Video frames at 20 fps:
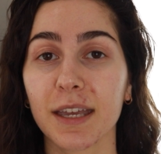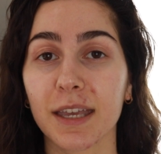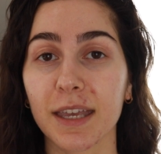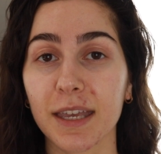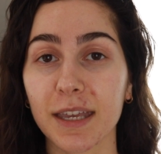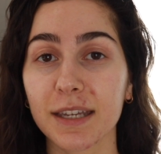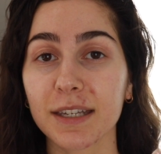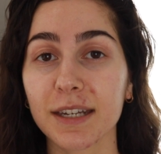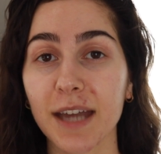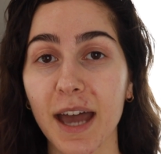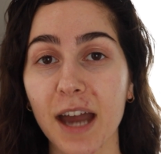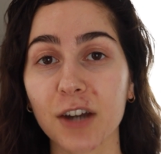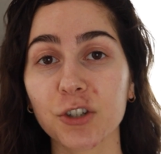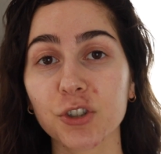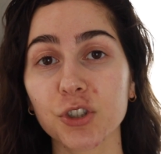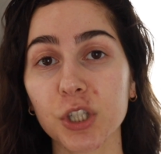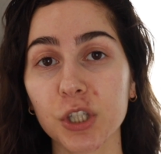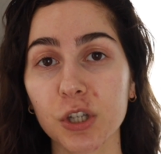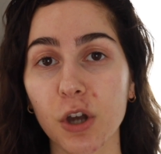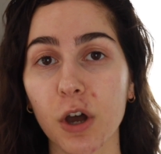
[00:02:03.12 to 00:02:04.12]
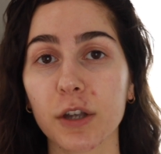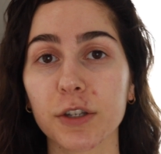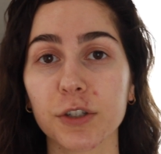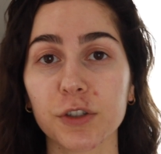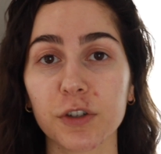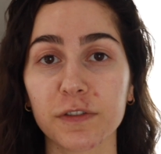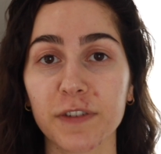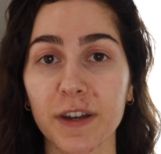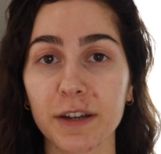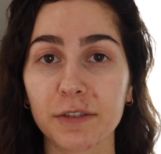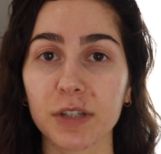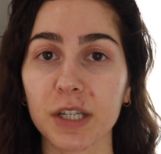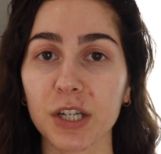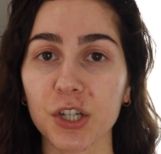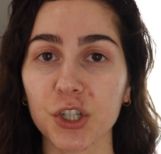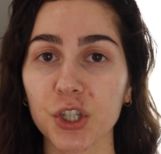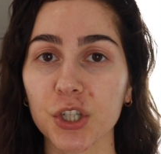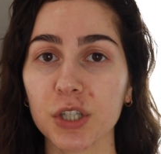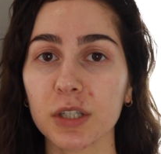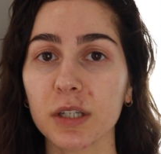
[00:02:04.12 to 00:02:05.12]
it can actually cause your
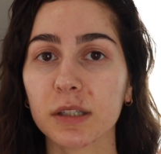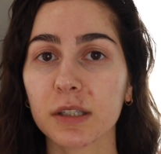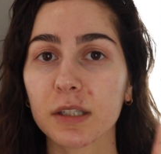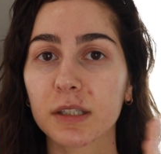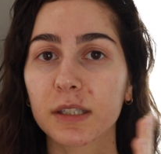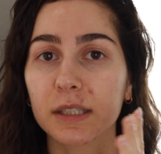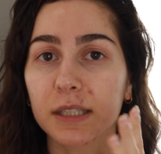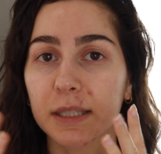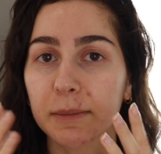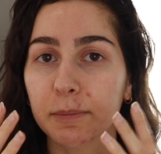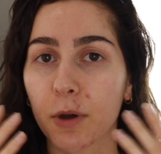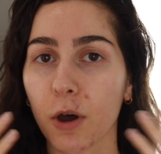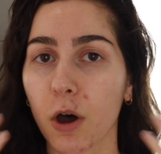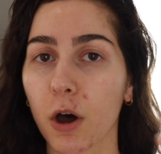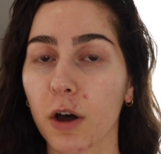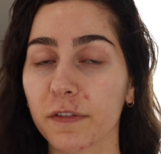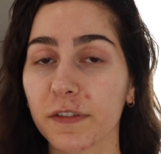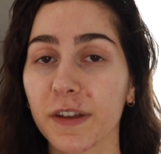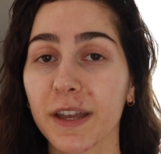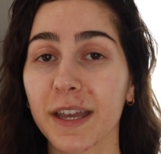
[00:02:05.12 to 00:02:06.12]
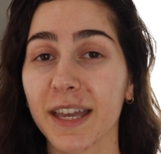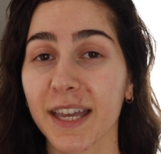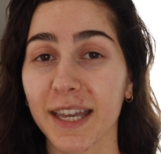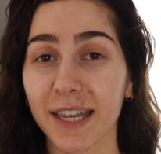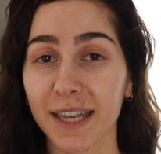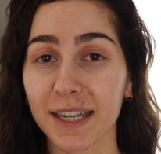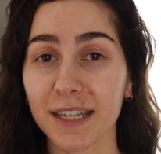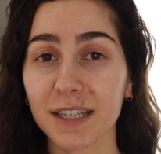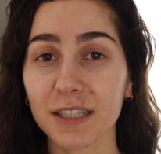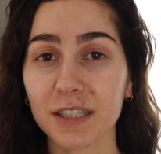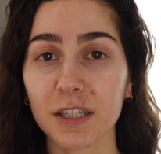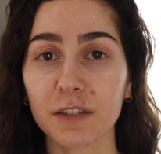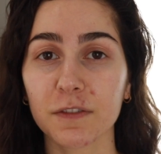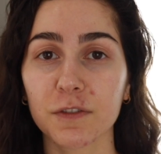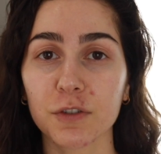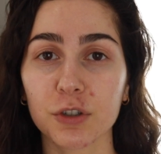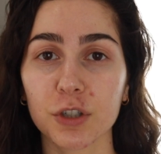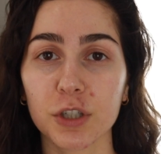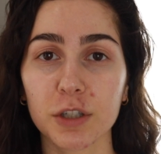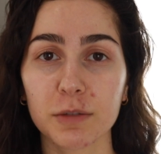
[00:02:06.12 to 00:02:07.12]
foundation to slip off. And if
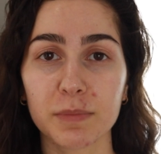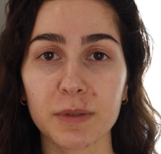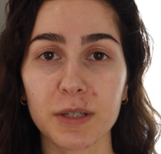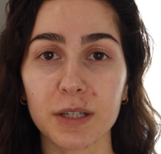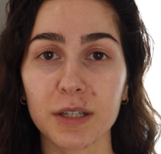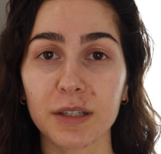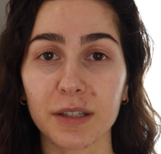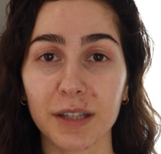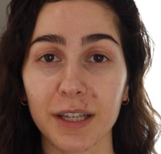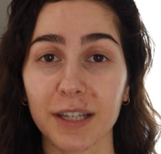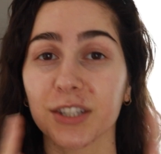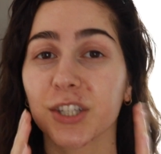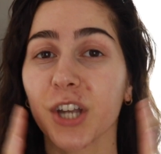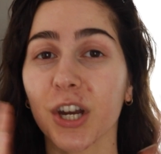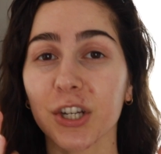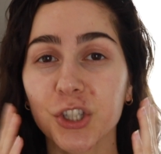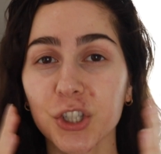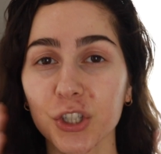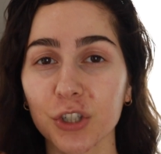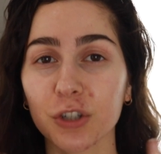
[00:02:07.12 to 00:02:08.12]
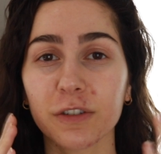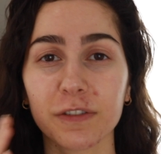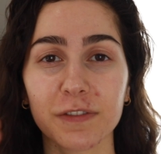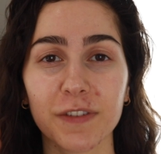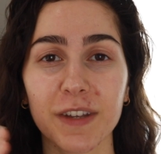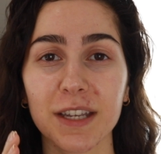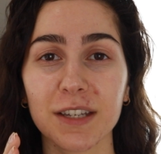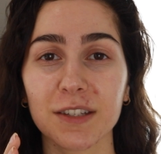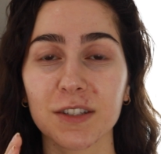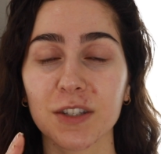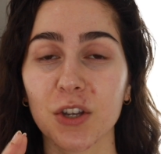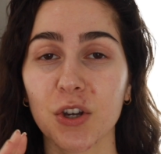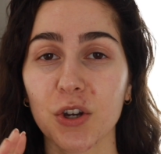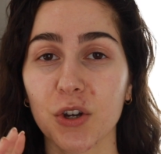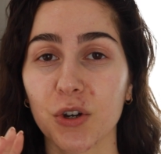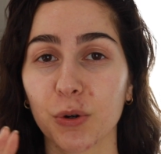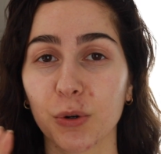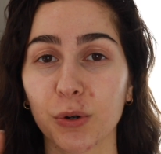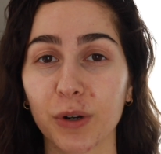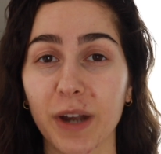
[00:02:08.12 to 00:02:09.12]
you're gonna be like touching your face
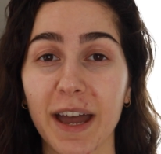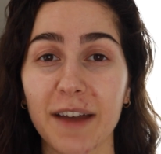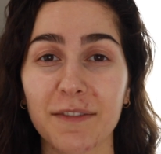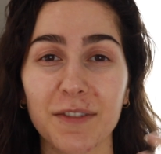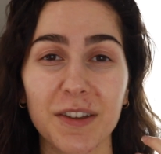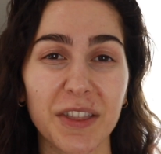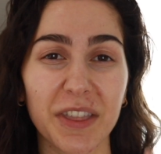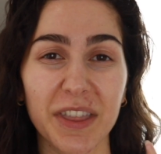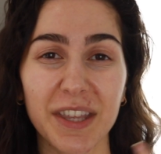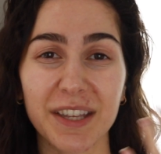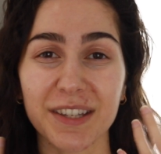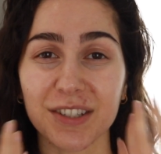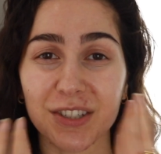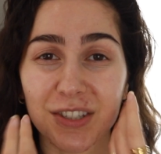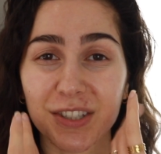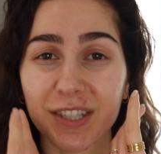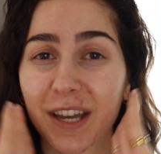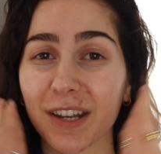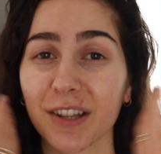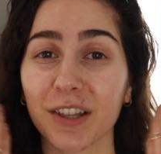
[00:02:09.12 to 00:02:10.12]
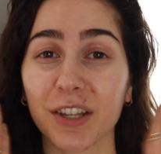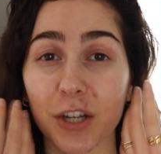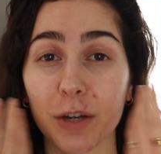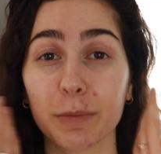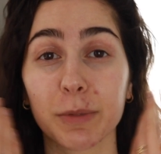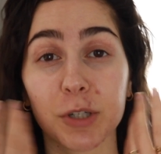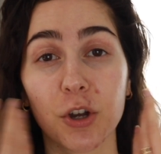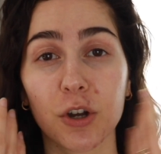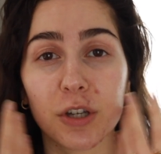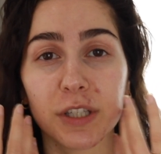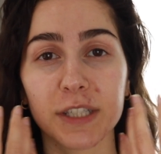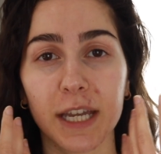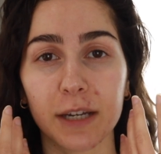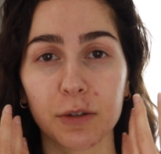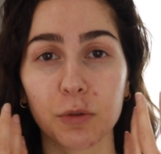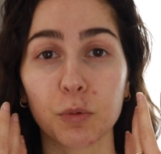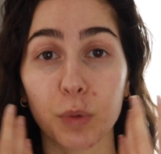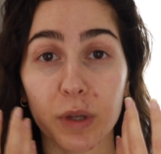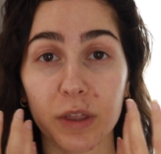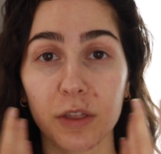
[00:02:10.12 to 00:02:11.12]
or having things just kind of like come in
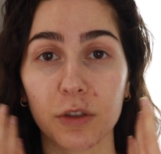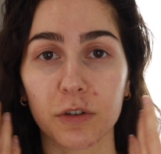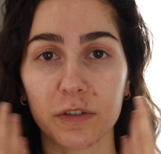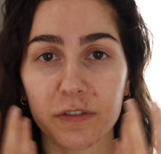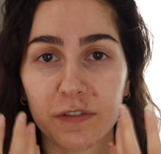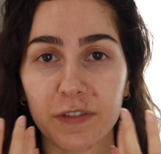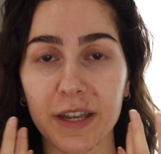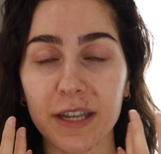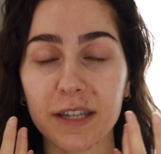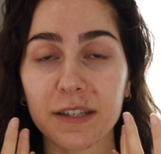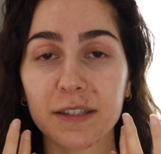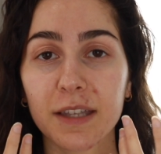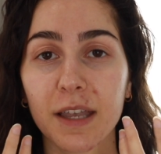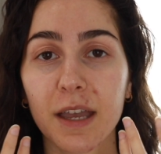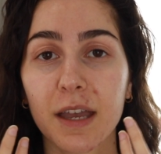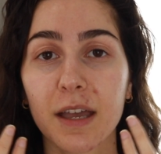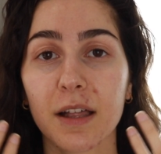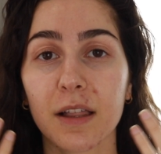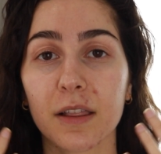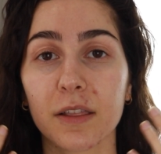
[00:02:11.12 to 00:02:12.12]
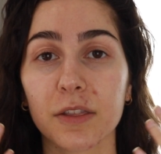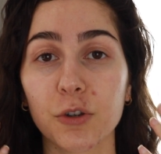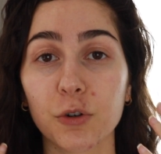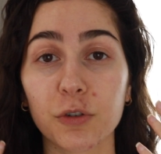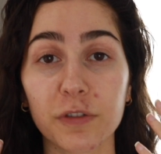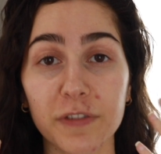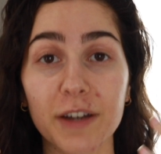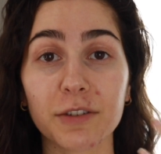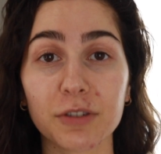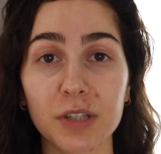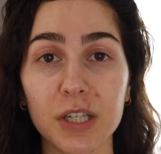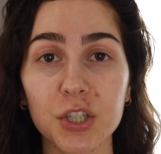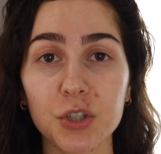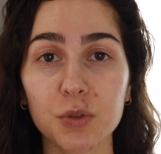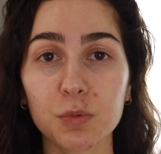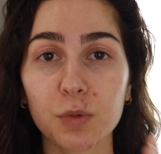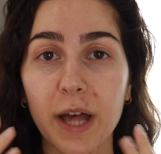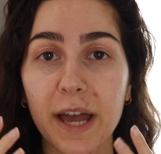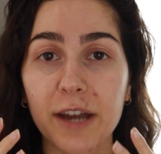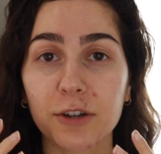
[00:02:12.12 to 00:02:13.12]
contact with your face, your
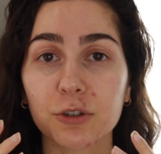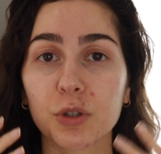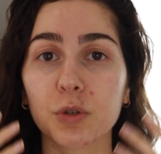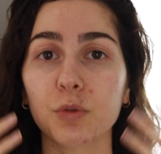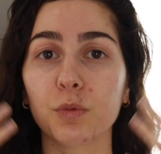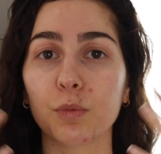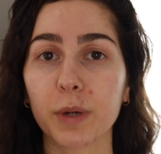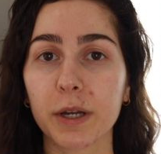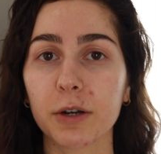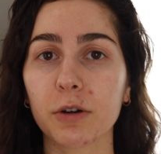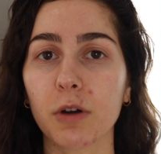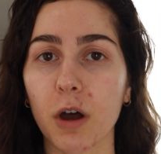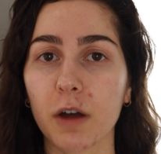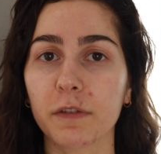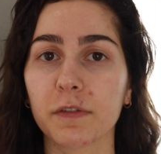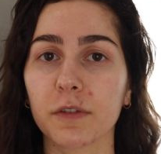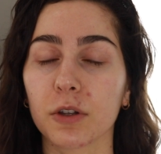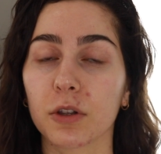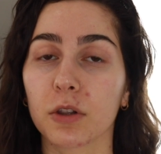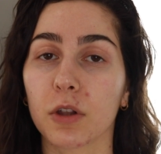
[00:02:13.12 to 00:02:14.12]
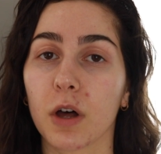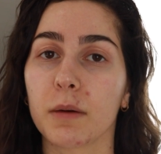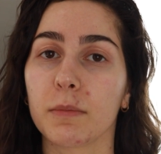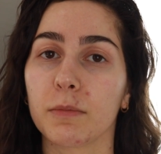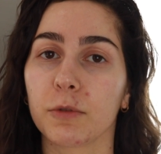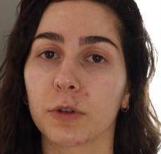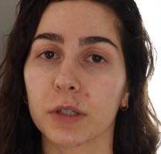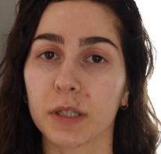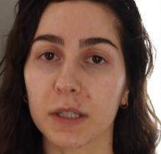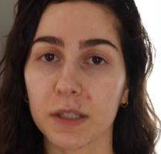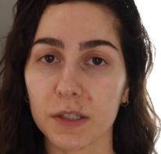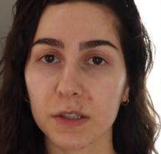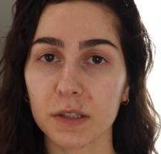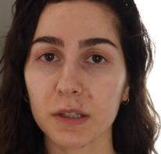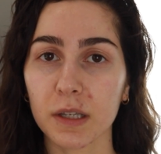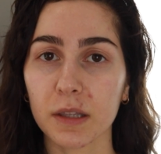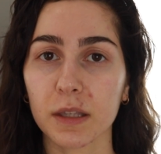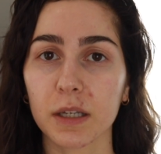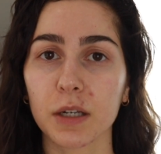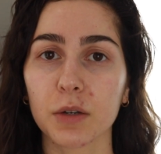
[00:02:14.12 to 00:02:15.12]
foundation will actually wear off a lot more
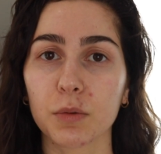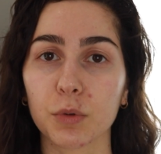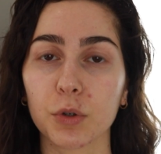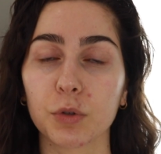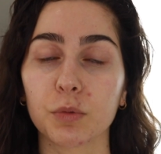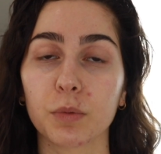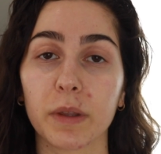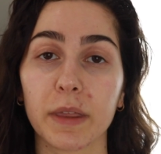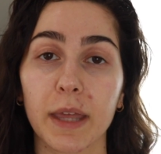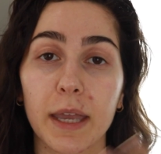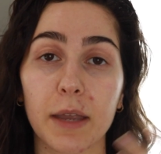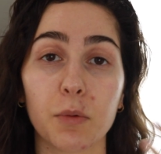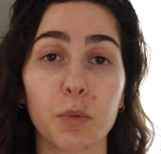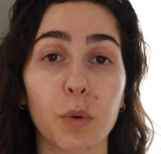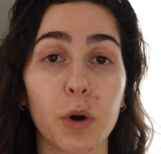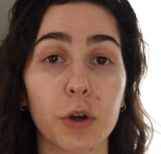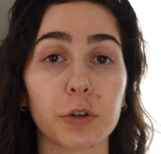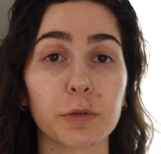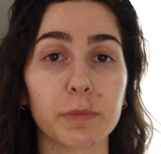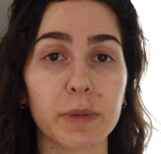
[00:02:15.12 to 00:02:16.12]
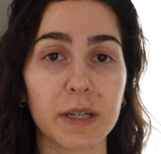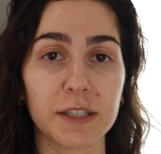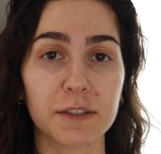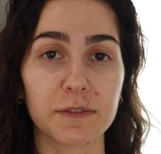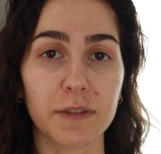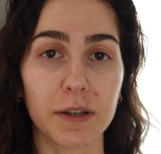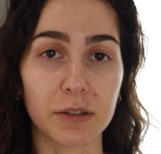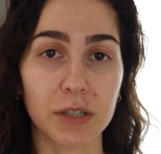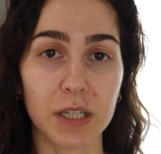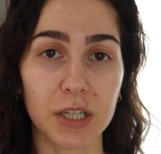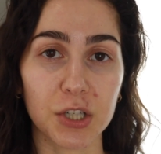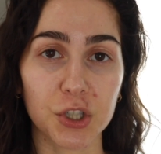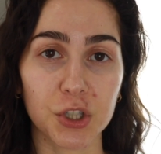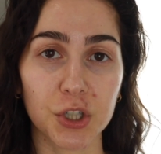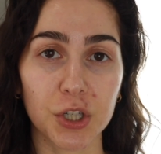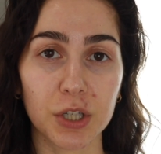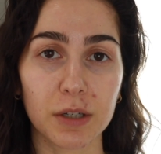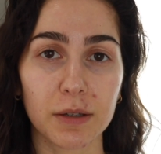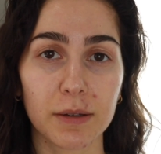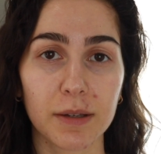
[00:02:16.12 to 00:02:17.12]
easily than it would with a water-based
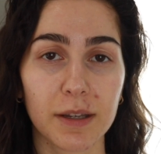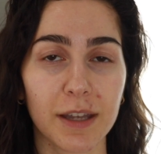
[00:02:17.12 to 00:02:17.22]
foundation.